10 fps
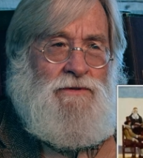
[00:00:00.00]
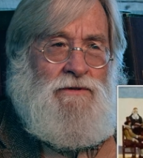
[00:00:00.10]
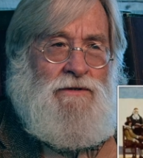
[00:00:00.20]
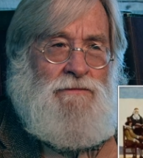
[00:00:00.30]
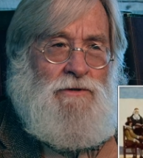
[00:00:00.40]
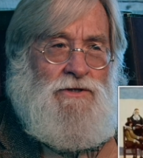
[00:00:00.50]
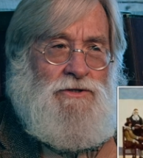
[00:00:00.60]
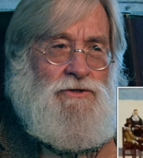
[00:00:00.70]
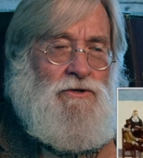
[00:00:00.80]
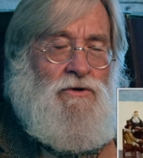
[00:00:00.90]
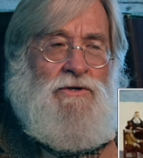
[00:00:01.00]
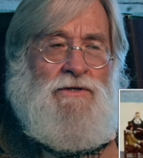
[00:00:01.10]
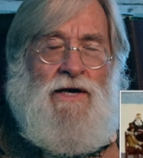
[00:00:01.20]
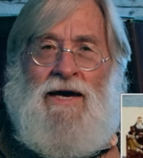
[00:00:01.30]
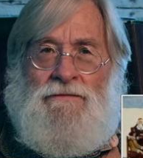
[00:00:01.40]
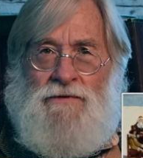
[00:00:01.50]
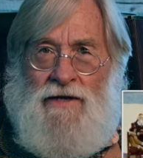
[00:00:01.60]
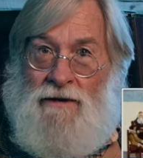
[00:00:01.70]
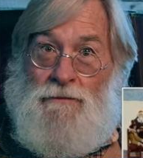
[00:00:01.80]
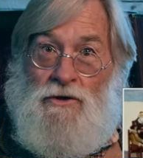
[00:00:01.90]
your image that you're going to have
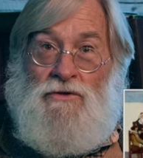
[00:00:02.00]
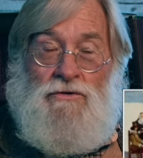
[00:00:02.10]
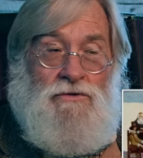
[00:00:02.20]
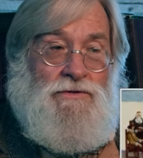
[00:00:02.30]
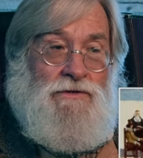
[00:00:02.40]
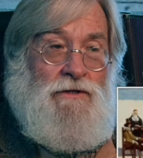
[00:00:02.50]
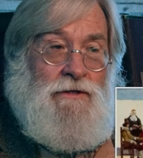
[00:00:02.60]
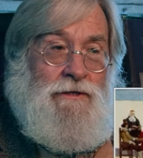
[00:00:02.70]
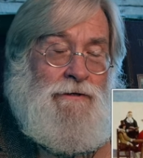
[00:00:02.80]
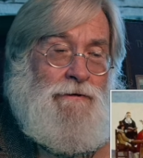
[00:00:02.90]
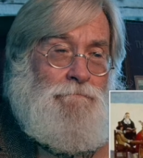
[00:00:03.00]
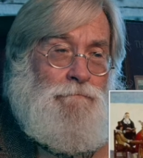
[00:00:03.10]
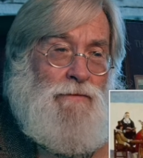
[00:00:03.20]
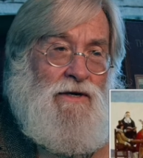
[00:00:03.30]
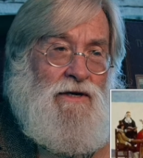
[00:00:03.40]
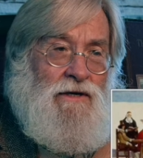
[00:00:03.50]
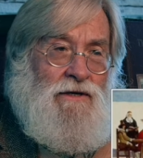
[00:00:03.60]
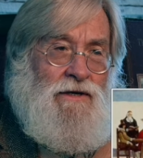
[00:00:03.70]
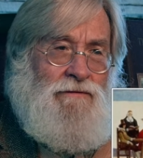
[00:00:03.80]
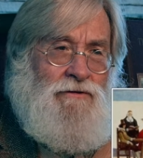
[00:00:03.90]
them use uh,
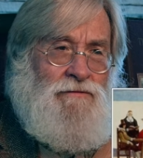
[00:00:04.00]
if you